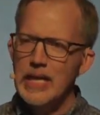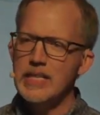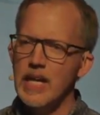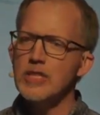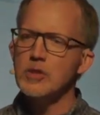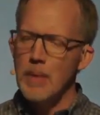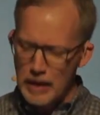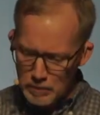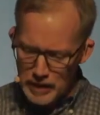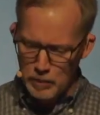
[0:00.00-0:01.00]
It does
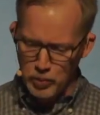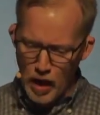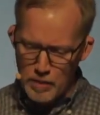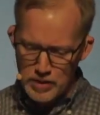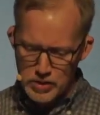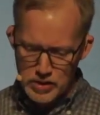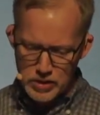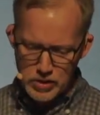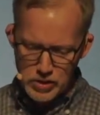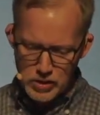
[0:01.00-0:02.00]
make many
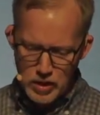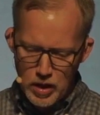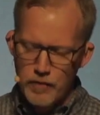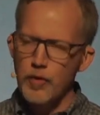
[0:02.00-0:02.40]
promises